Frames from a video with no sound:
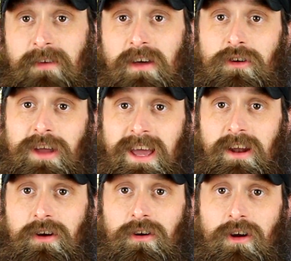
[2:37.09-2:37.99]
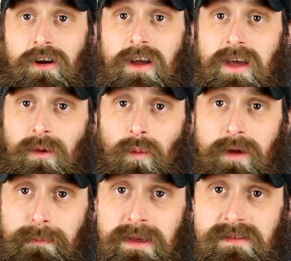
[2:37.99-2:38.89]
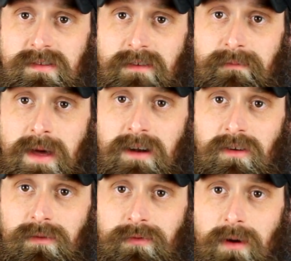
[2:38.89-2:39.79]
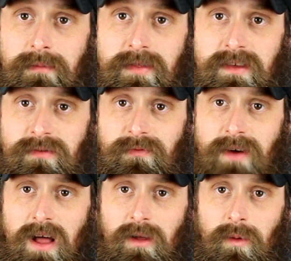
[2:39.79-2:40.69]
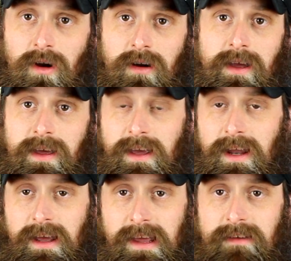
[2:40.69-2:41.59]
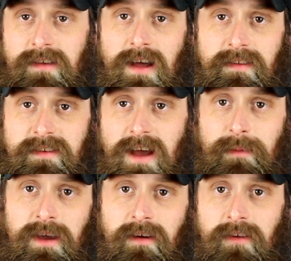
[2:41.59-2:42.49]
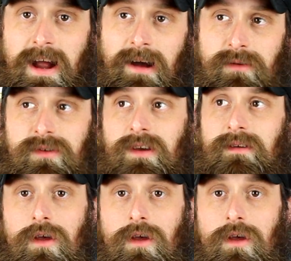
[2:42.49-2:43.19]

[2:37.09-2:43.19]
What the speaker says: failure can occur with pieces of metal from this follower getting inside the timing cover housing.